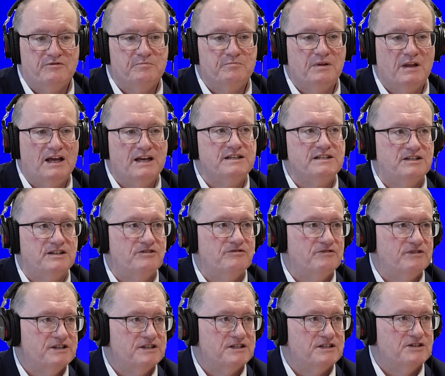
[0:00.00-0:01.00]
replaced in
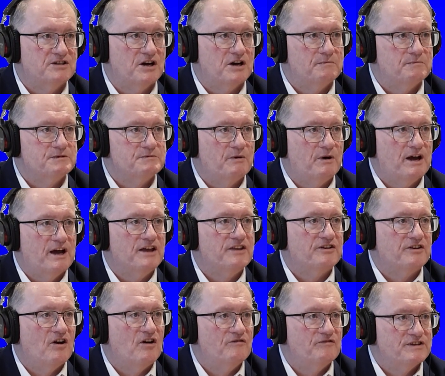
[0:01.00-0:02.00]
recent times by
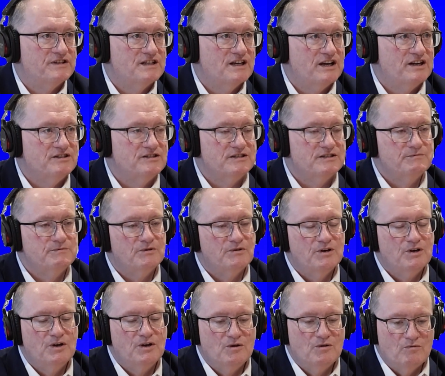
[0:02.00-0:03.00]
other conversations. But
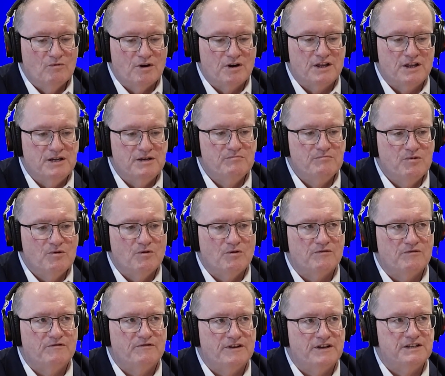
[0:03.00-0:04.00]
what are the
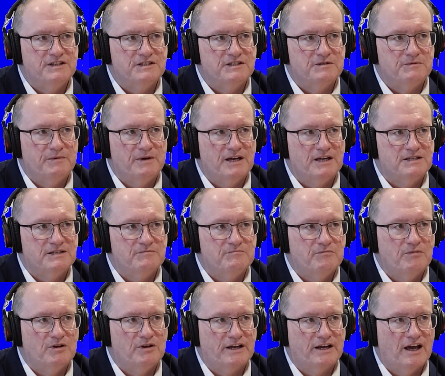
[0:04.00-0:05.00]
important features about
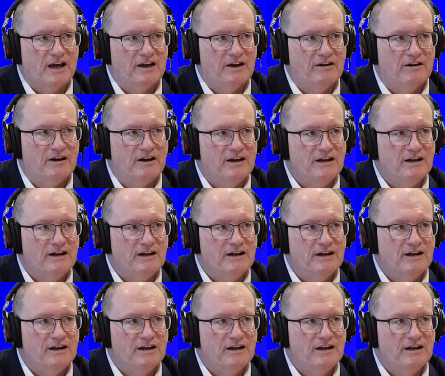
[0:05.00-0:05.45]
symbolic AI?